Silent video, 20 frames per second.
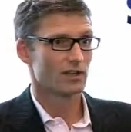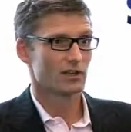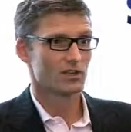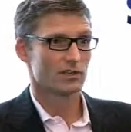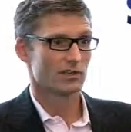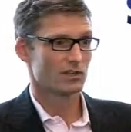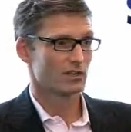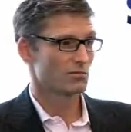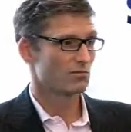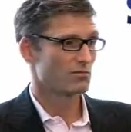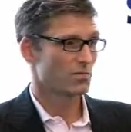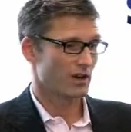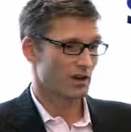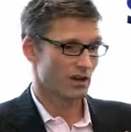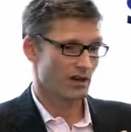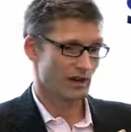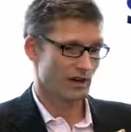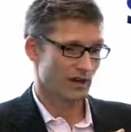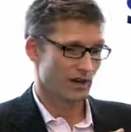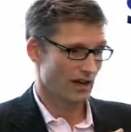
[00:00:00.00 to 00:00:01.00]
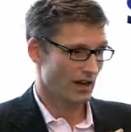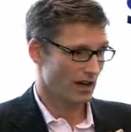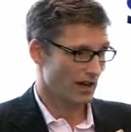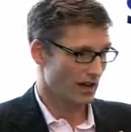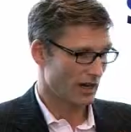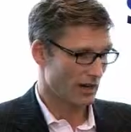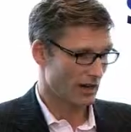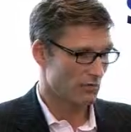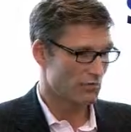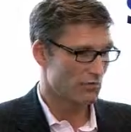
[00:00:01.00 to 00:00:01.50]
simply
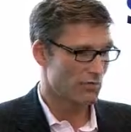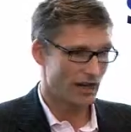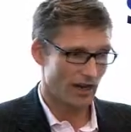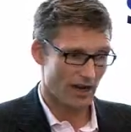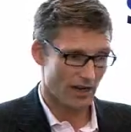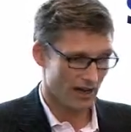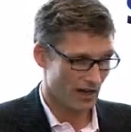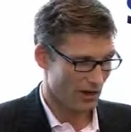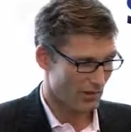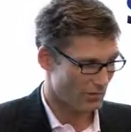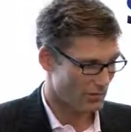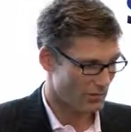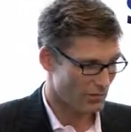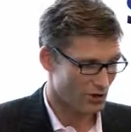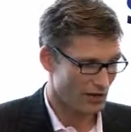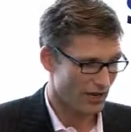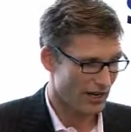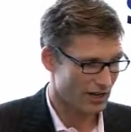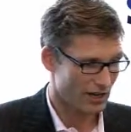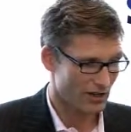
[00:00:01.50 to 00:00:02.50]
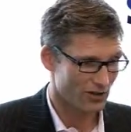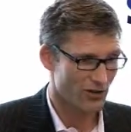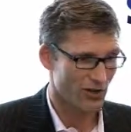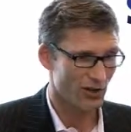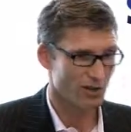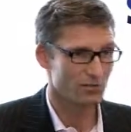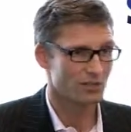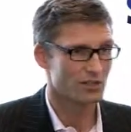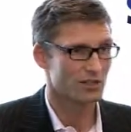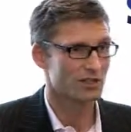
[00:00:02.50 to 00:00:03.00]
uh, make up trading
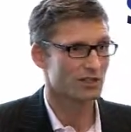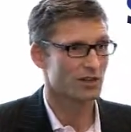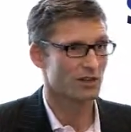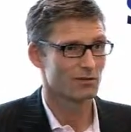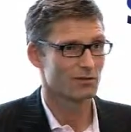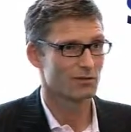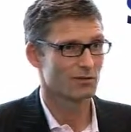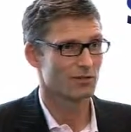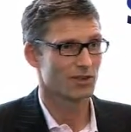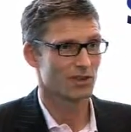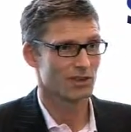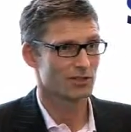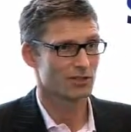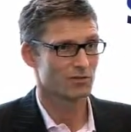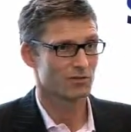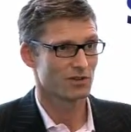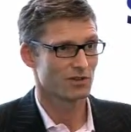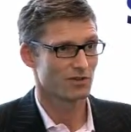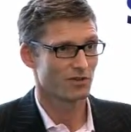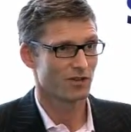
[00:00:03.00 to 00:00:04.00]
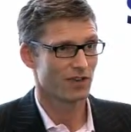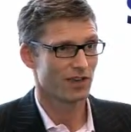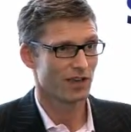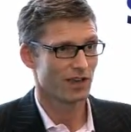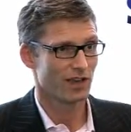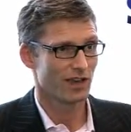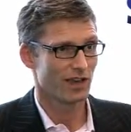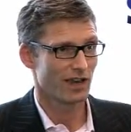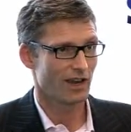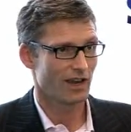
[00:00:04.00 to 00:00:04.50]
terms in terms of customers
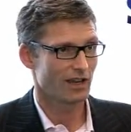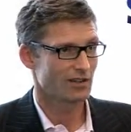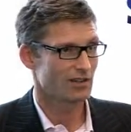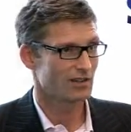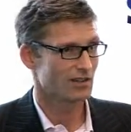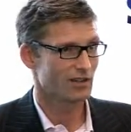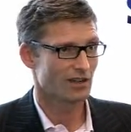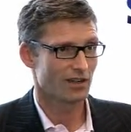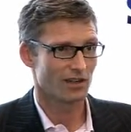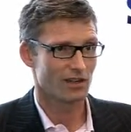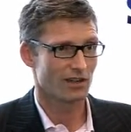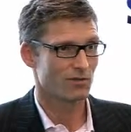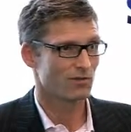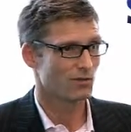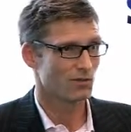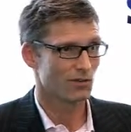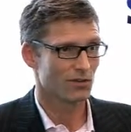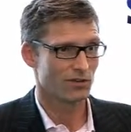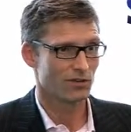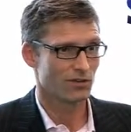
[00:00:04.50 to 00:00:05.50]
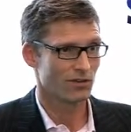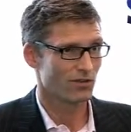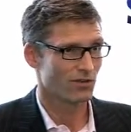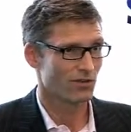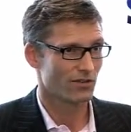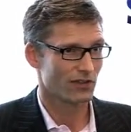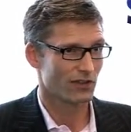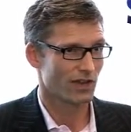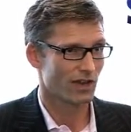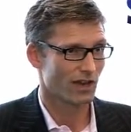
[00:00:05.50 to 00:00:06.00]
and cut
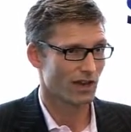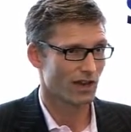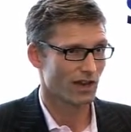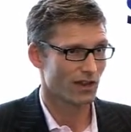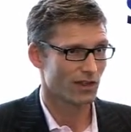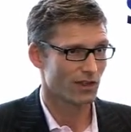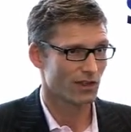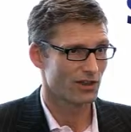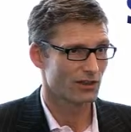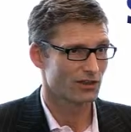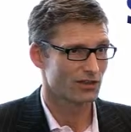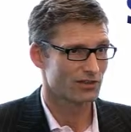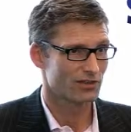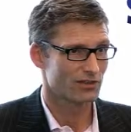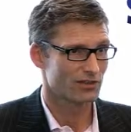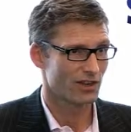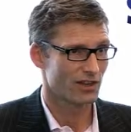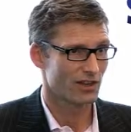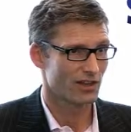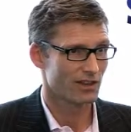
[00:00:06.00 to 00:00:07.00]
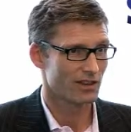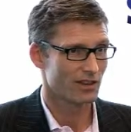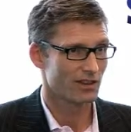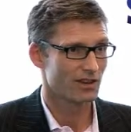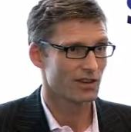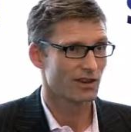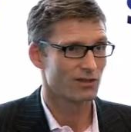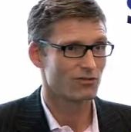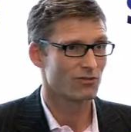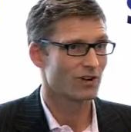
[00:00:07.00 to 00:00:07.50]
invoices uh, that, uh, that
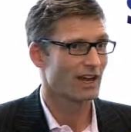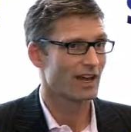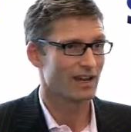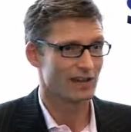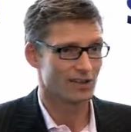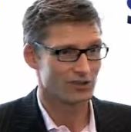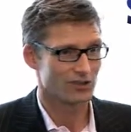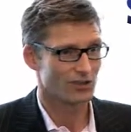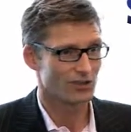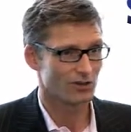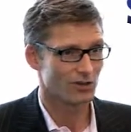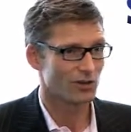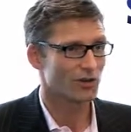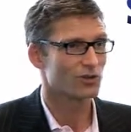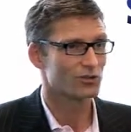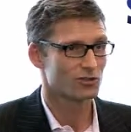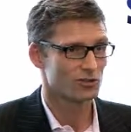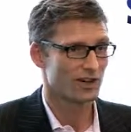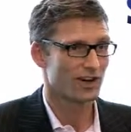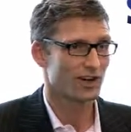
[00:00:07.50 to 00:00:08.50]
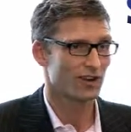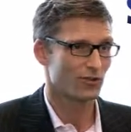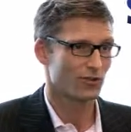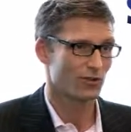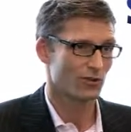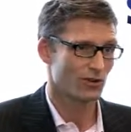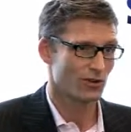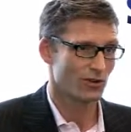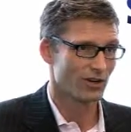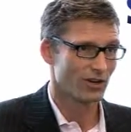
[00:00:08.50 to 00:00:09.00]
don't relate to contracts
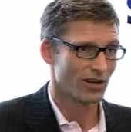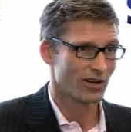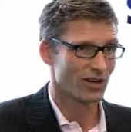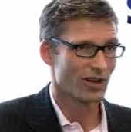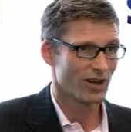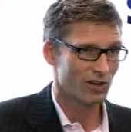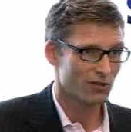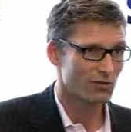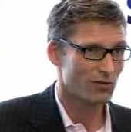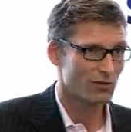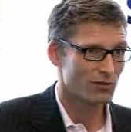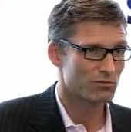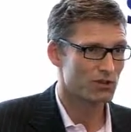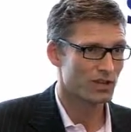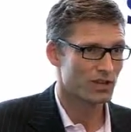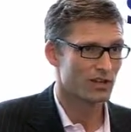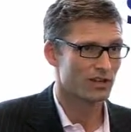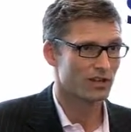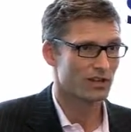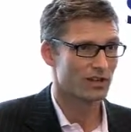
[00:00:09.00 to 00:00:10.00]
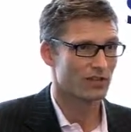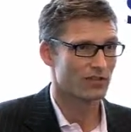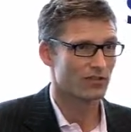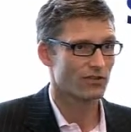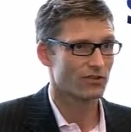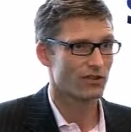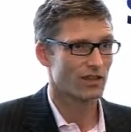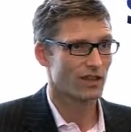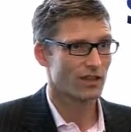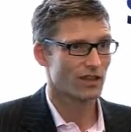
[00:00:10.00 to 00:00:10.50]
or agreed price
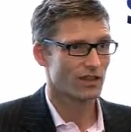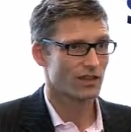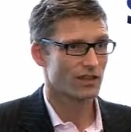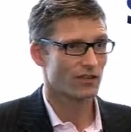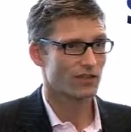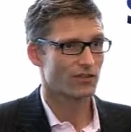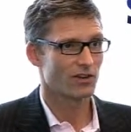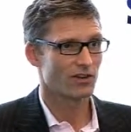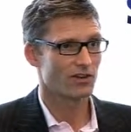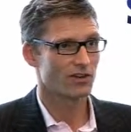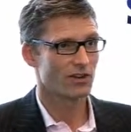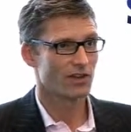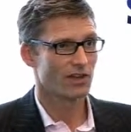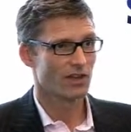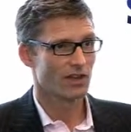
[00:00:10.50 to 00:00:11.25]
lists. So